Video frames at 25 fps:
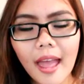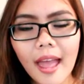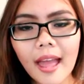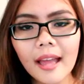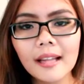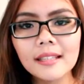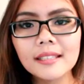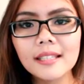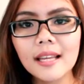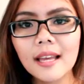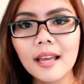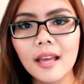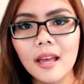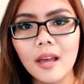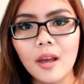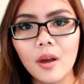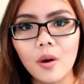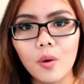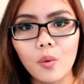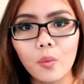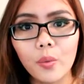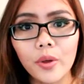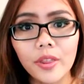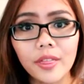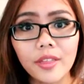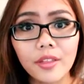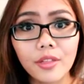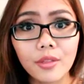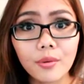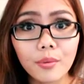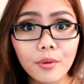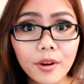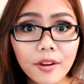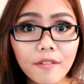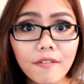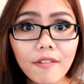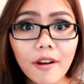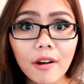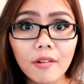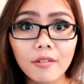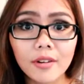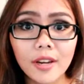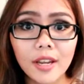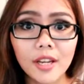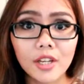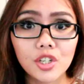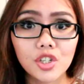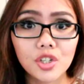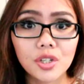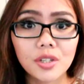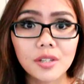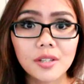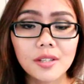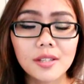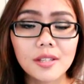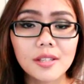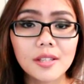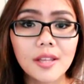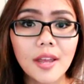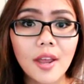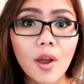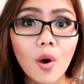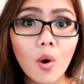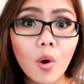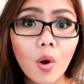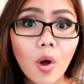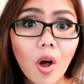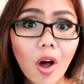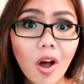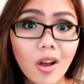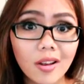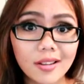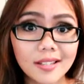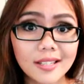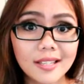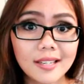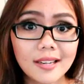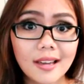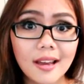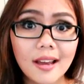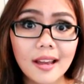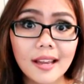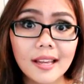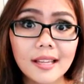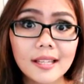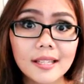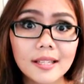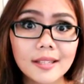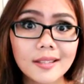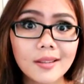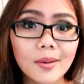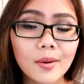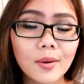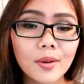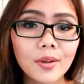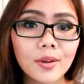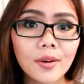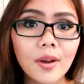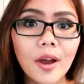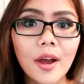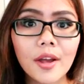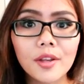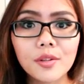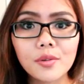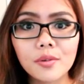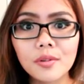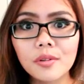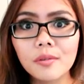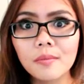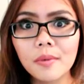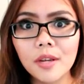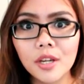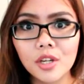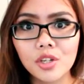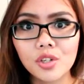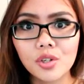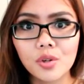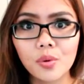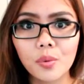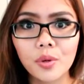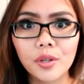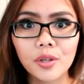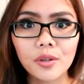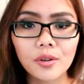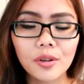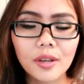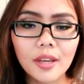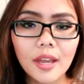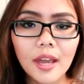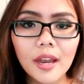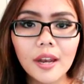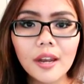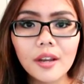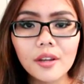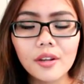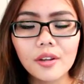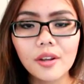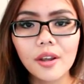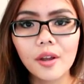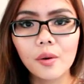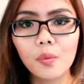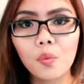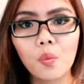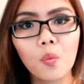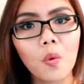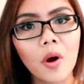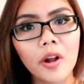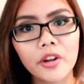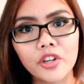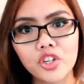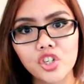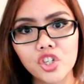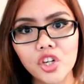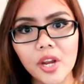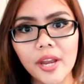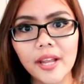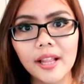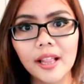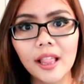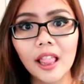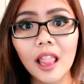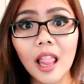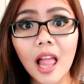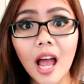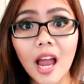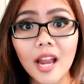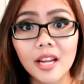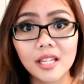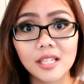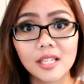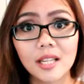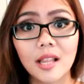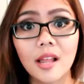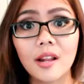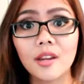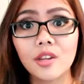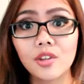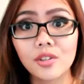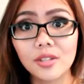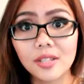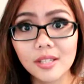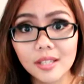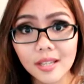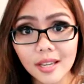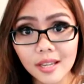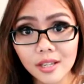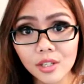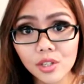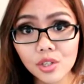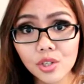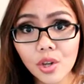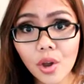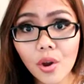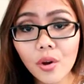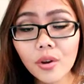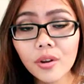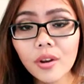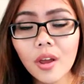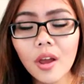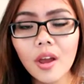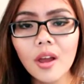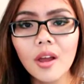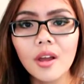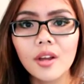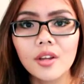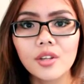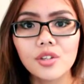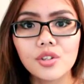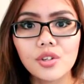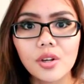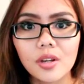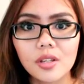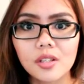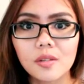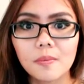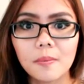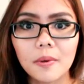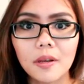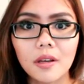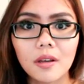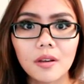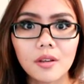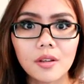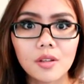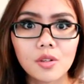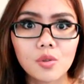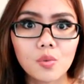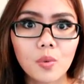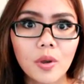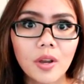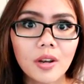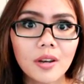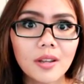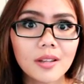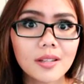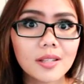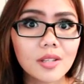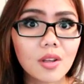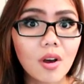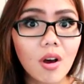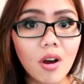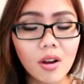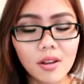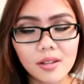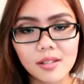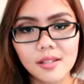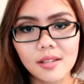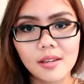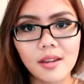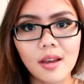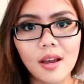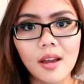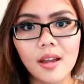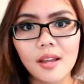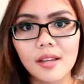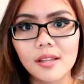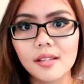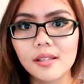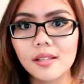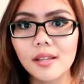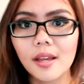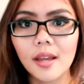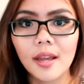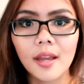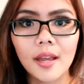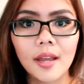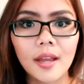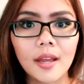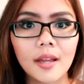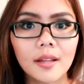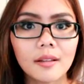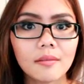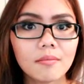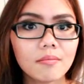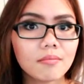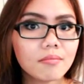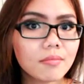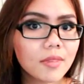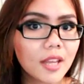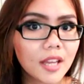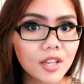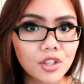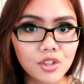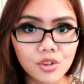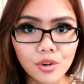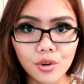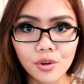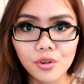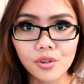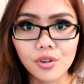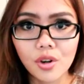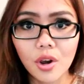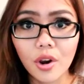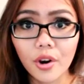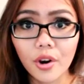And with the three foundations, they all oxidize, so you guys want to make sure when you get you get one shade lighter than your skin tone, just because when it's oxidized it can turn